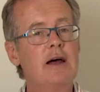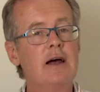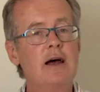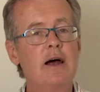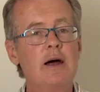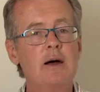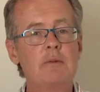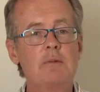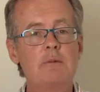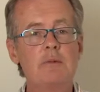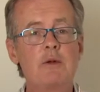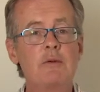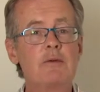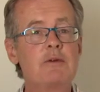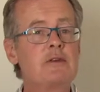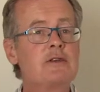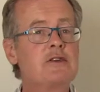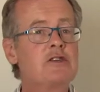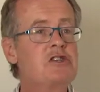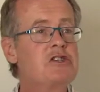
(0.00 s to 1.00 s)
the
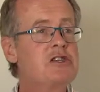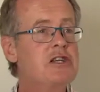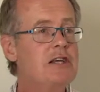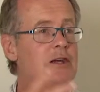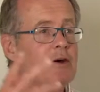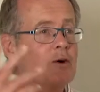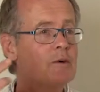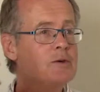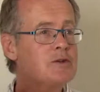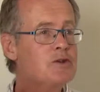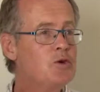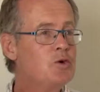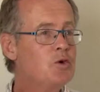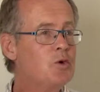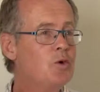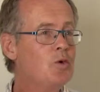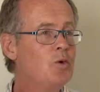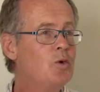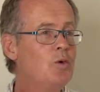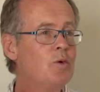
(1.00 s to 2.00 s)

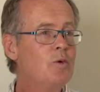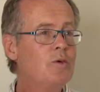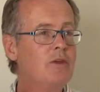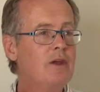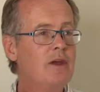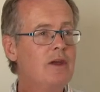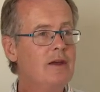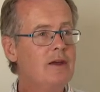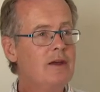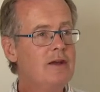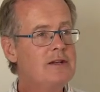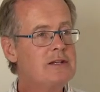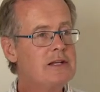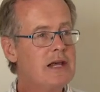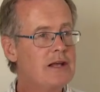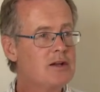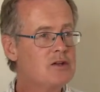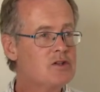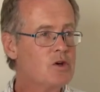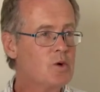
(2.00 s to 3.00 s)
CO2, the
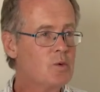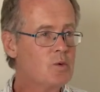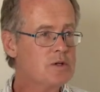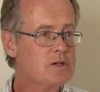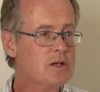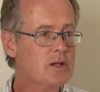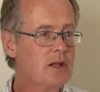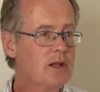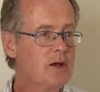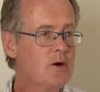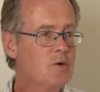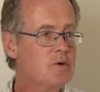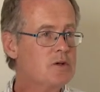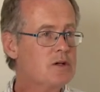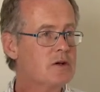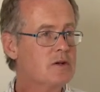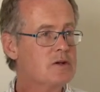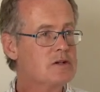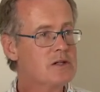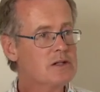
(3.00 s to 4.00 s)
dead zones in the
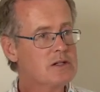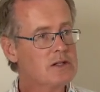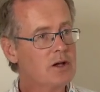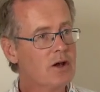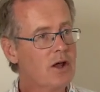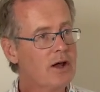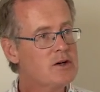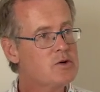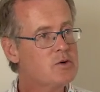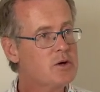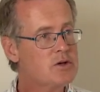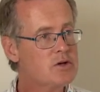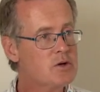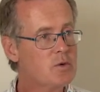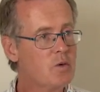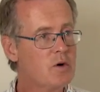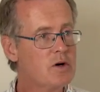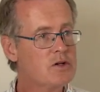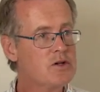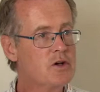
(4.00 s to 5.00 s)
oceans as the nitrates are
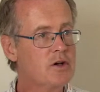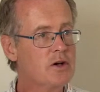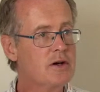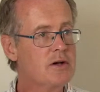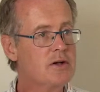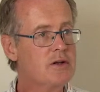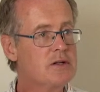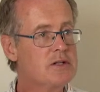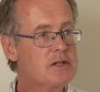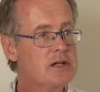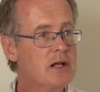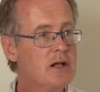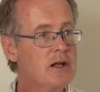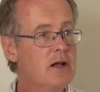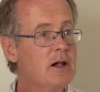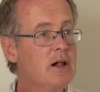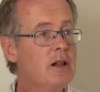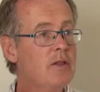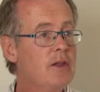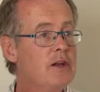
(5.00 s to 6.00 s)
washed out into the sea.
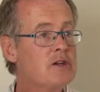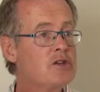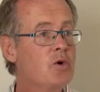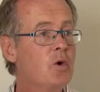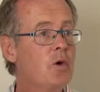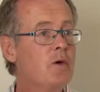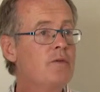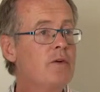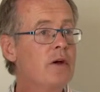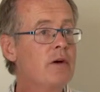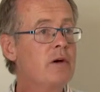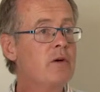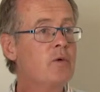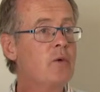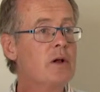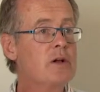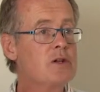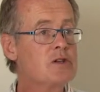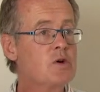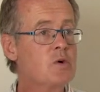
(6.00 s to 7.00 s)
These are all very
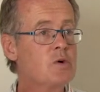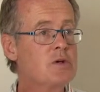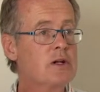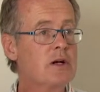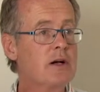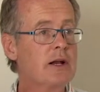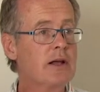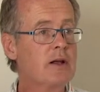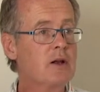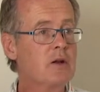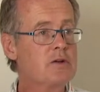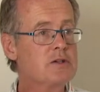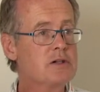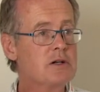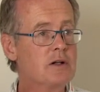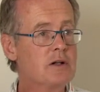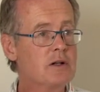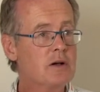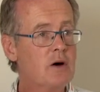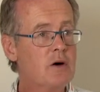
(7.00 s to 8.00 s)
real social and
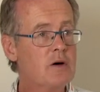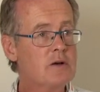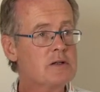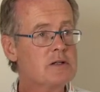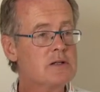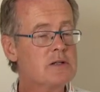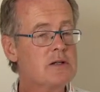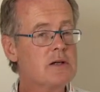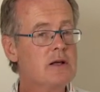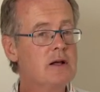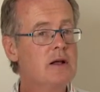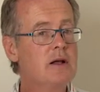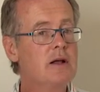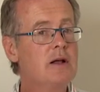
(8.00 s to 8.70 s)
ecological costs